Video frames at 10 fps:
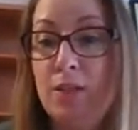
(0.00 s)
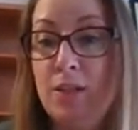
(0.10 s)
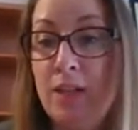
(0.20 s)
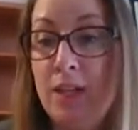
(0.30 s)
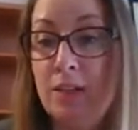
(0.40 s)

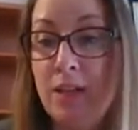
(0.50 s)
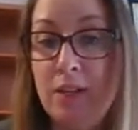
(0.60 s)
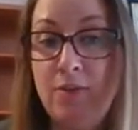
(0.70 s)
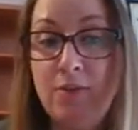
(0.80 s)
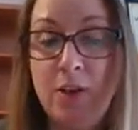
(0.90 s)
healing
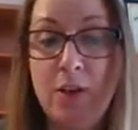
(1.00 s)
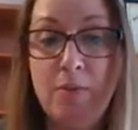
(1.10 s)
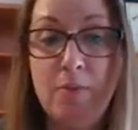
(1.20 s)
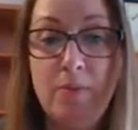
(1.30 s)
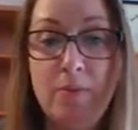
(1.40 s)

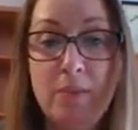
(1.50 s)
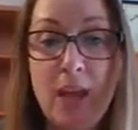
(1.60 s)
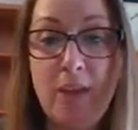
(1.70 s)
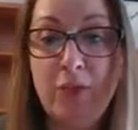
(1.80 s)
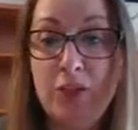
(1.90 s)
from
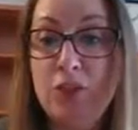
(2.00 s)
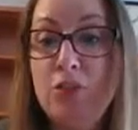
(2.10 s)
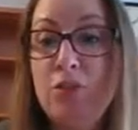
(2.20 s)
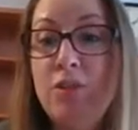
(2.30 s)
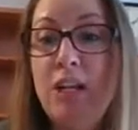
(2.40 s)
after
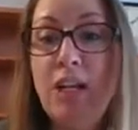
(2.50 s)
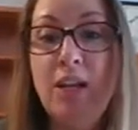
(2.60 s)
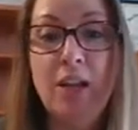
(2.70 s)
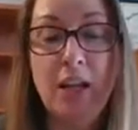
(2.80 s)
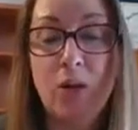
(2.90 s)
surgery,
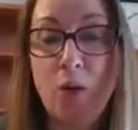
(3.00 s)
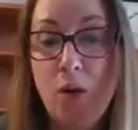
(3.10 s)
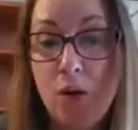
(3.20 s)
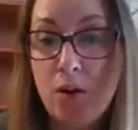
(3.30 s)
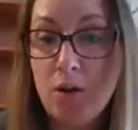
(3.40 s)
like a
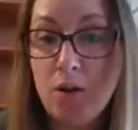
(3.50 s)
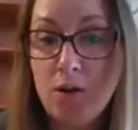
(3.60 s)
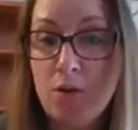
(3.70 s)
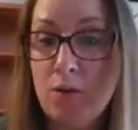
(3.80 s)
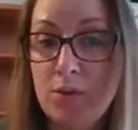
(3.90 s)

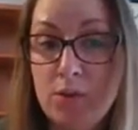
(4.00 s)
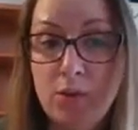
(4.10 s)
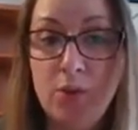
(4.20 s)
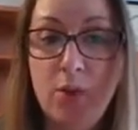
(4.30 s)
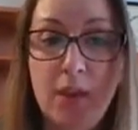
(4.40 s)
whole
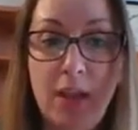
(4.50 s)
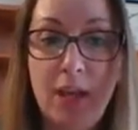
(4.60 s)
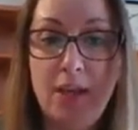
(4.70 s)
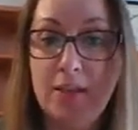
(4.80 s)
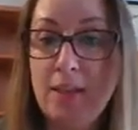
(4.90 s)
slew of
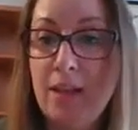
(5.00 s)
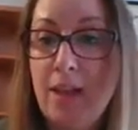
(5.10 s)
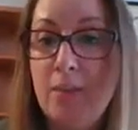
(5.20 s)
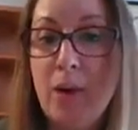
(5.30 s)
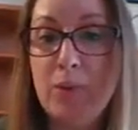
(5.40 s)
things.
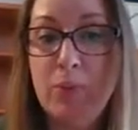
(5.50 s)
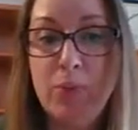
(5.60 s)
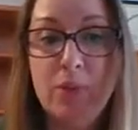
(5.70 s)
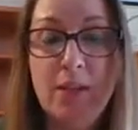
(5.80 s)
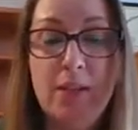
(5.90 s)
Bumps,
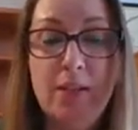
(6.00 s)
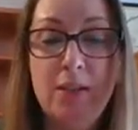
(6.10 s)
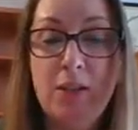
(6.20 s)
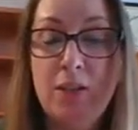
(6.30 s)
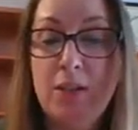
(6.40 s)
bruises, you
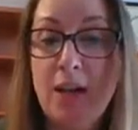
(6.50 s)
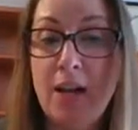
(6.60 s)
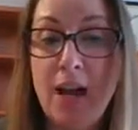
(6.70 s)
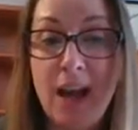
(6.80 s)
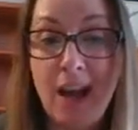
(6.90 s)
can use it on
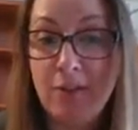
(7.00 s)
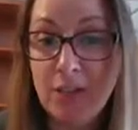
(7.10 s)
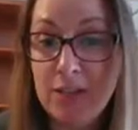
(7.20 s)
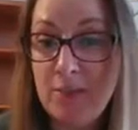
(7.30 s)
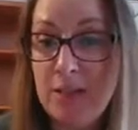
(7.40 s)
every
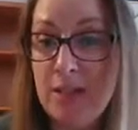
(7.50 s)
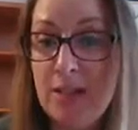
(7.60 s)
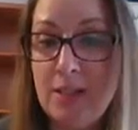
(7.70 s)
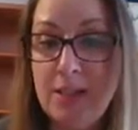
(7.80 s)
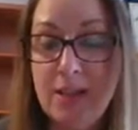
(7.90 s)
species.
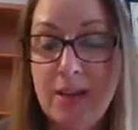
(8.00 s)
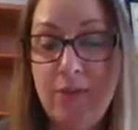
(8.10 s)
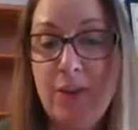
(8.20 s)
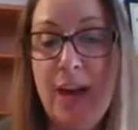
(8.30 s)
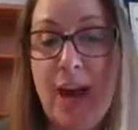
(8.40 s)
It's safe for
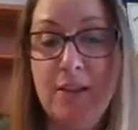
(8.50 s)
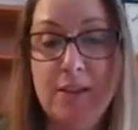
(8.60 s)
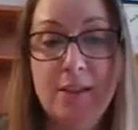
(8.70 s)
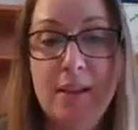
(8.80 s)
cats,